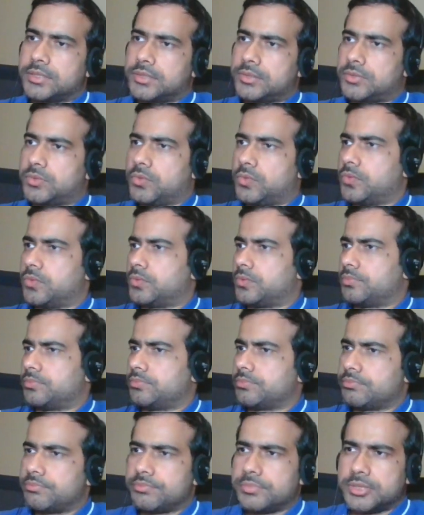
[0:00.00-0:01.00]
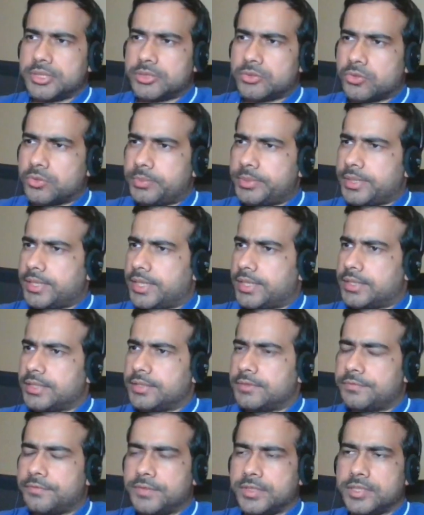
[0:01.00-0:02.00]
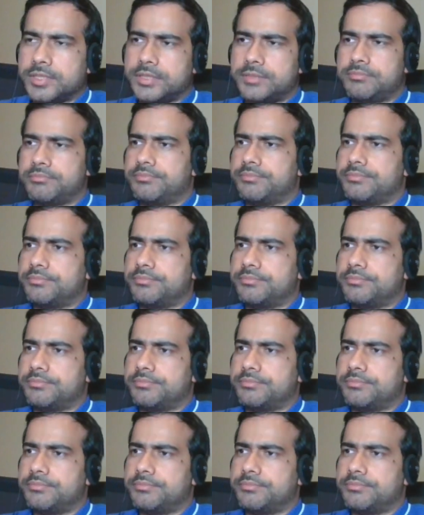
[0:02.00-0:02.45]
So it could be like if they